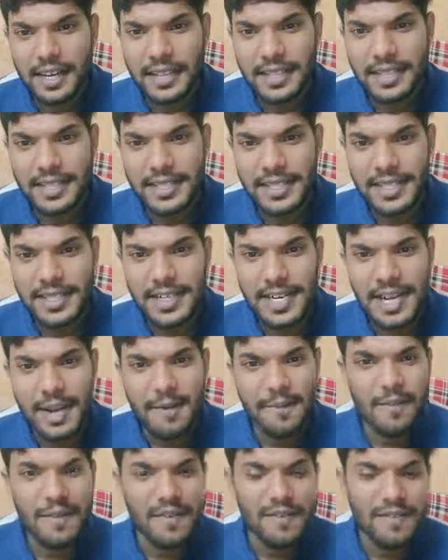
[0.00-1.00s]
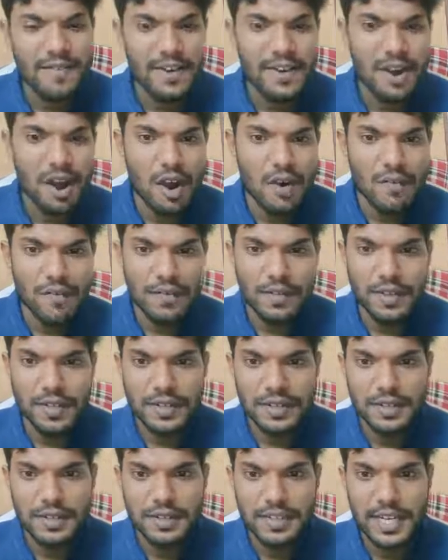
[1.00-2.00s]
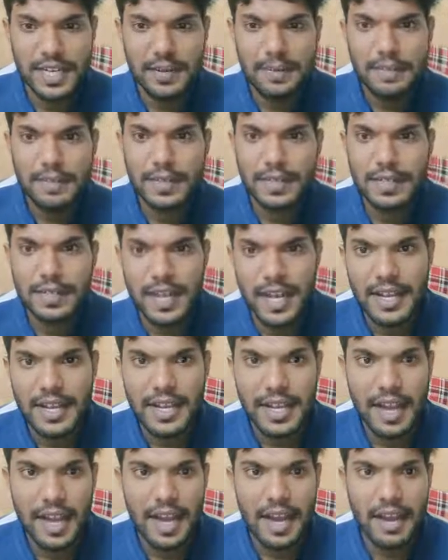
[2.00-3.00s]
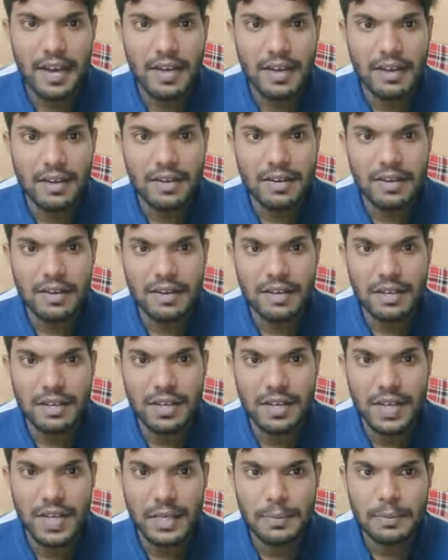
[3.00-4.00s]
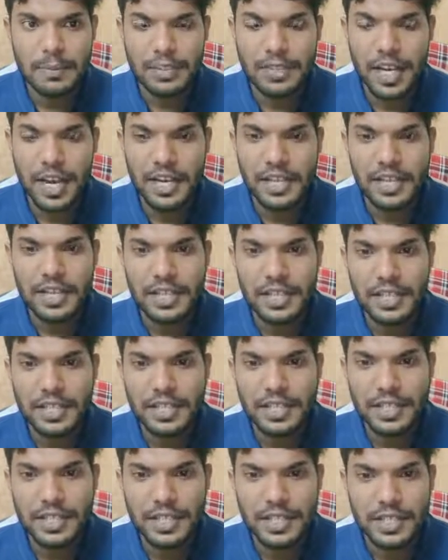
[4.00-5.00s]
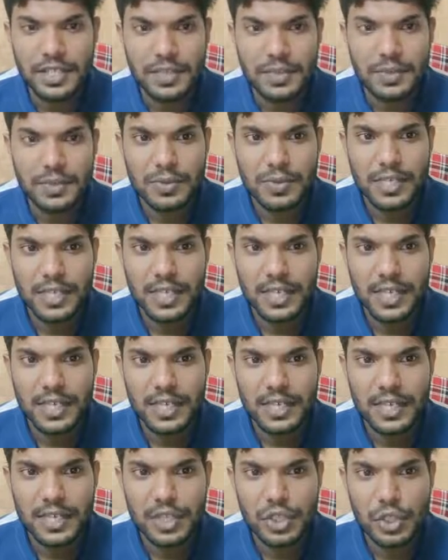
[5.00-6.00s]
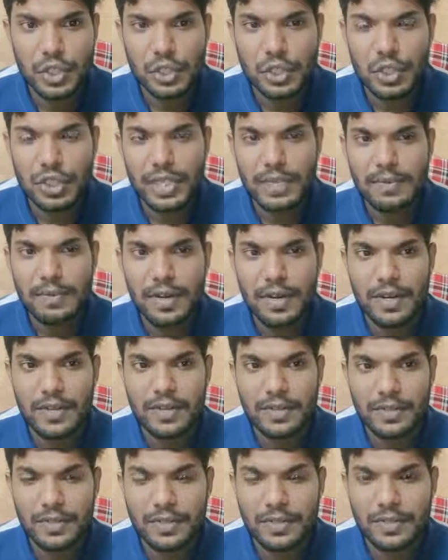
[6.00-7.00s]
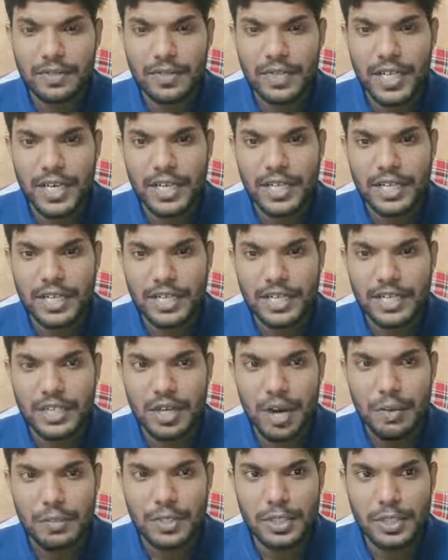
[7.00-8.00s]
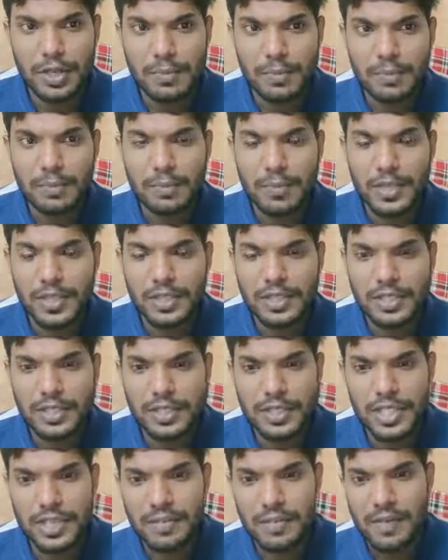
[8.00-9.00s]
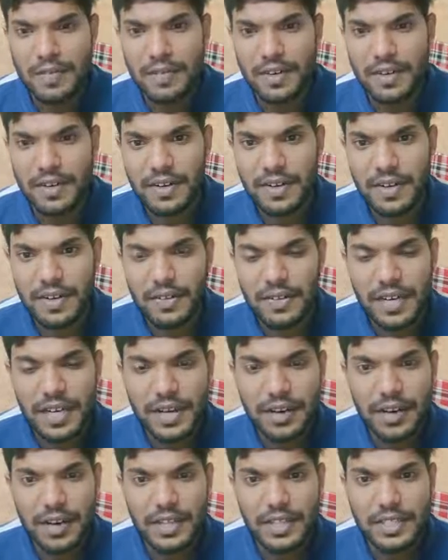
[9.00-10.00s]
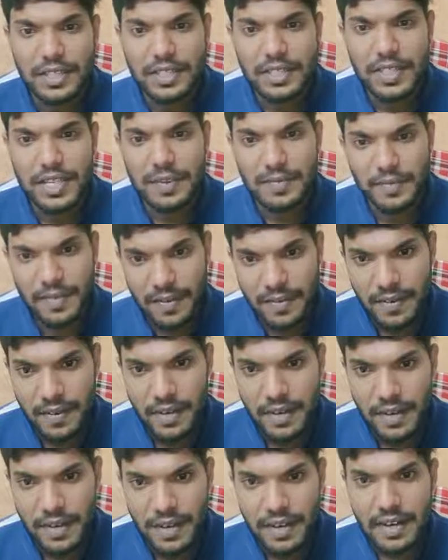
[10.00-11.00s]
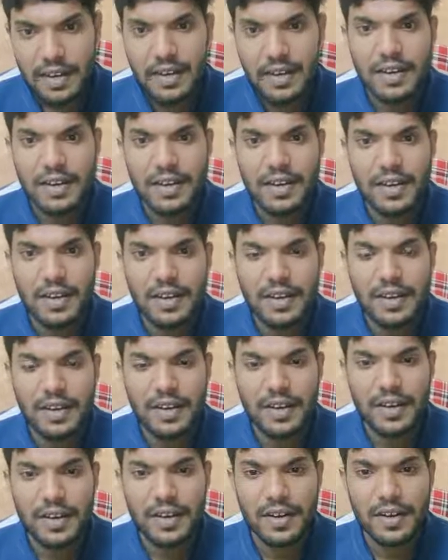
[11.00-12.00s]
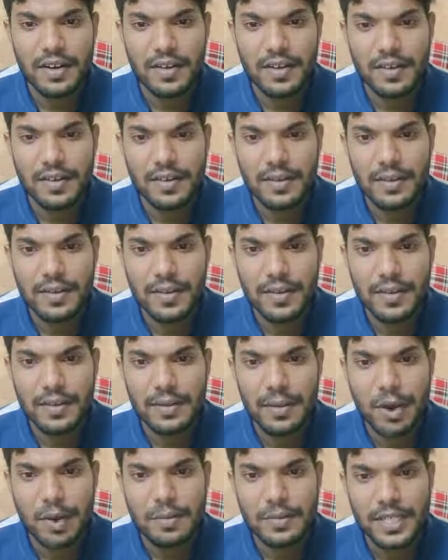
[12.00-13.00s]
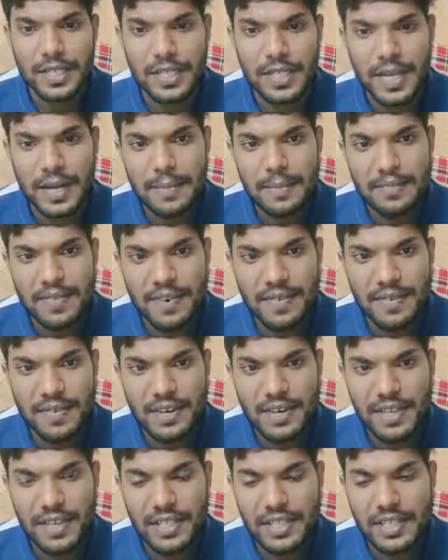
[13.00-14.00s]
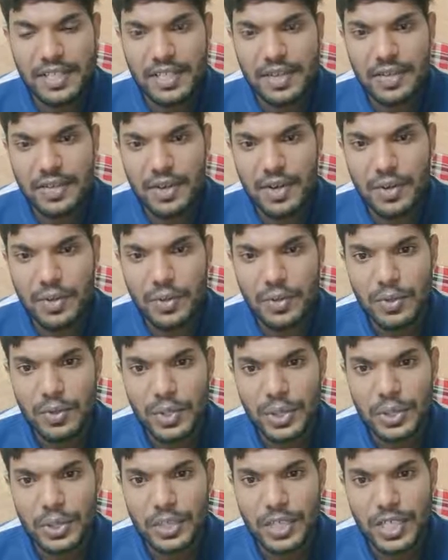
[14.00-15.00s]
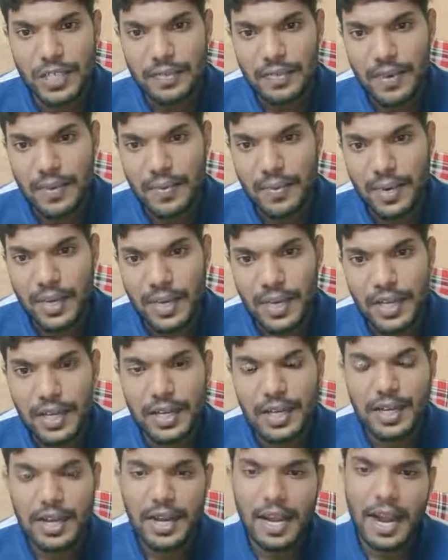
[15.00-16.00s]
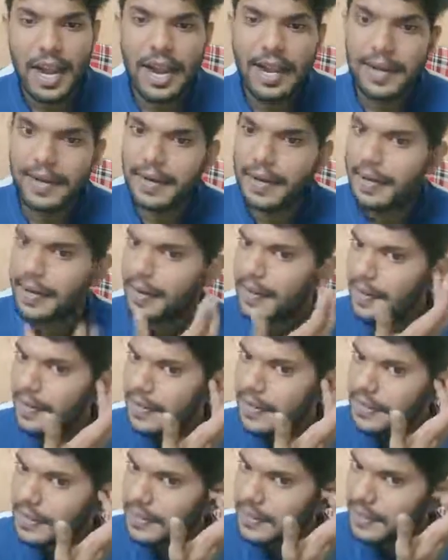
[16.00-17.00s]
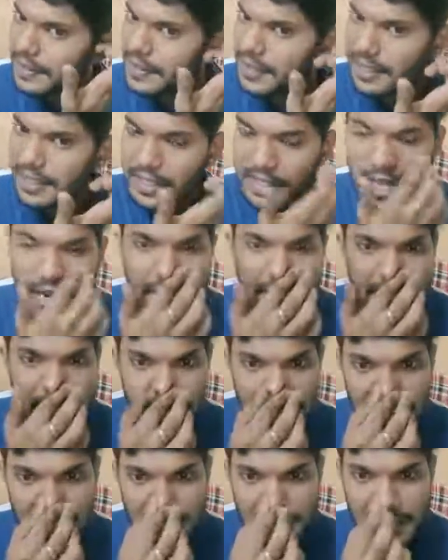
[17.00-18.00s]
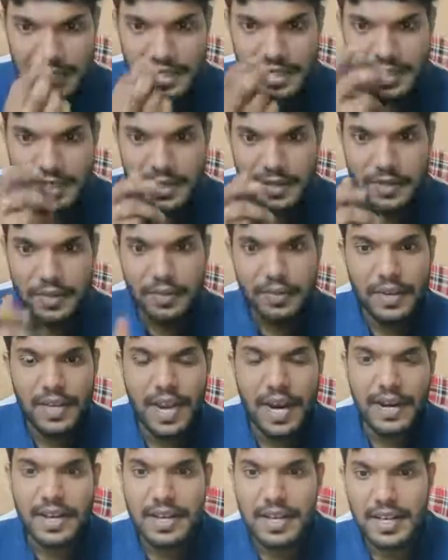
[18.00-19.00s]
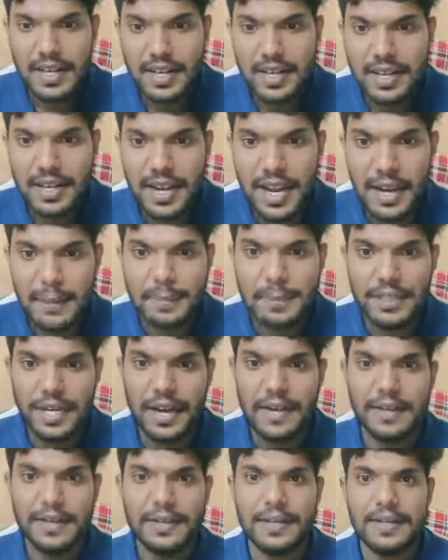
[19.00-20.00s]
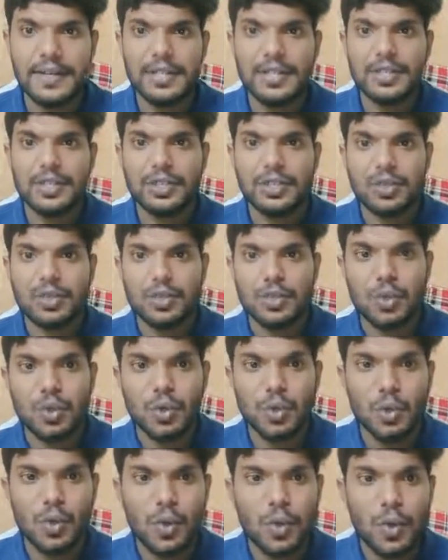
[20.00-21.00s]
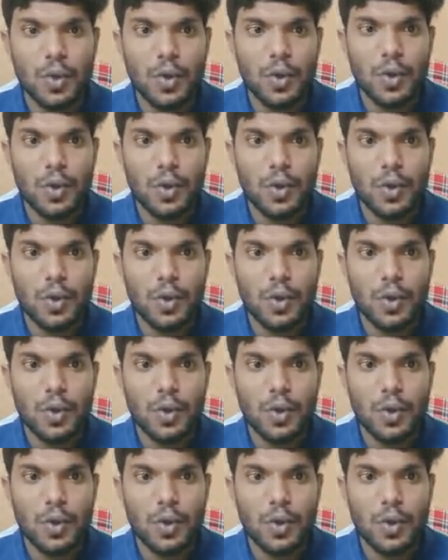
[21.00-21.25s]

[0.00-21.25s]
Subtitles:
a string buffer of a name like Hepshine to create new string to create object of string buffer. We record string buffer. uh, the object name buffer is equal to new string buffer, and in that in string we can take a Hepshine. So